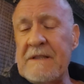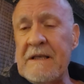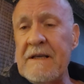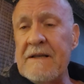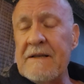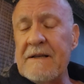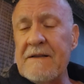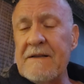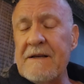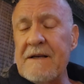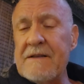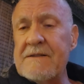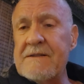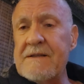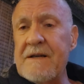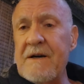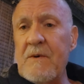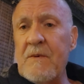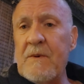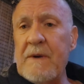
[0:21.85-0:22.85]
In a
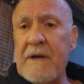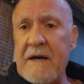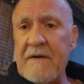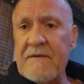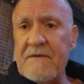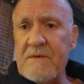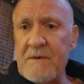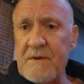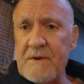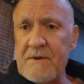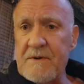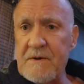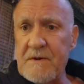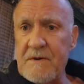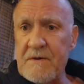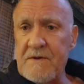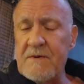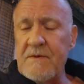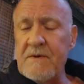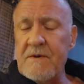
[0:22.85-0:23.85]
nutshell, we have to
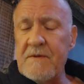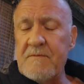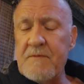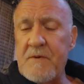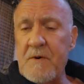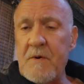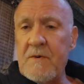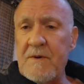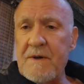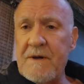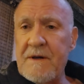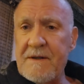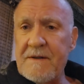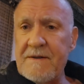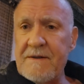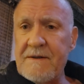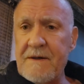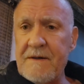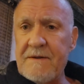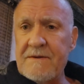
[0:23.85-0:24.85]
return to a pro-gun
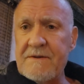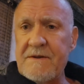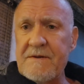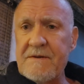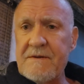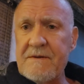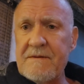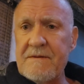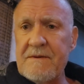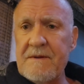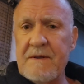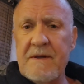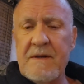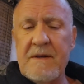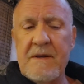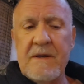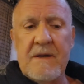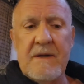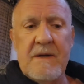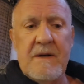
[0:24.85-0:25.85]
culture.
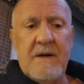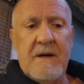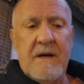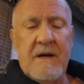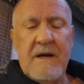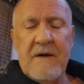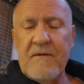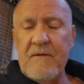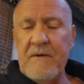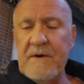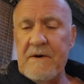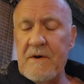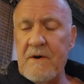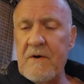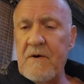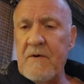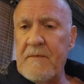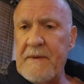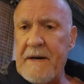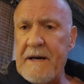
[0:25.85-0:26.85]
If we
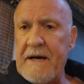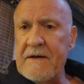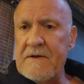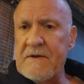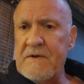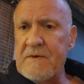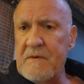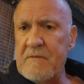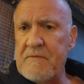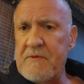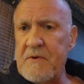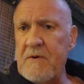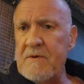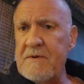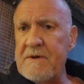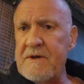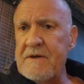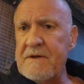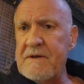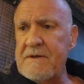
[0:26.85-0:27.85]
go back to a
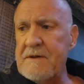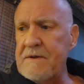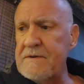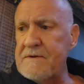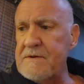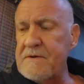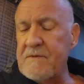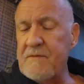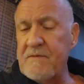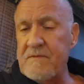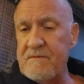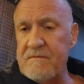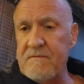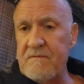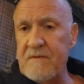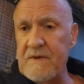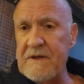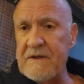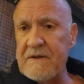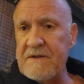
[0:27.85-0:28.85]
pro-gun culture,
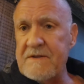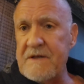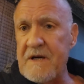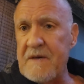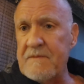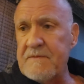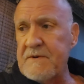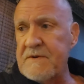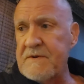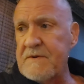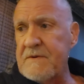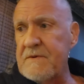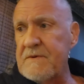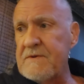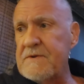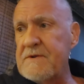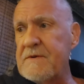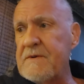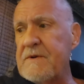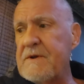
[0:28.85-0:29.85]
we can stop the school
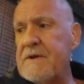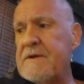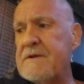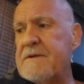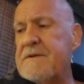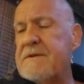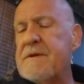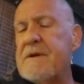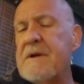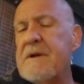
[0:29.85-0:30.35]
shootings.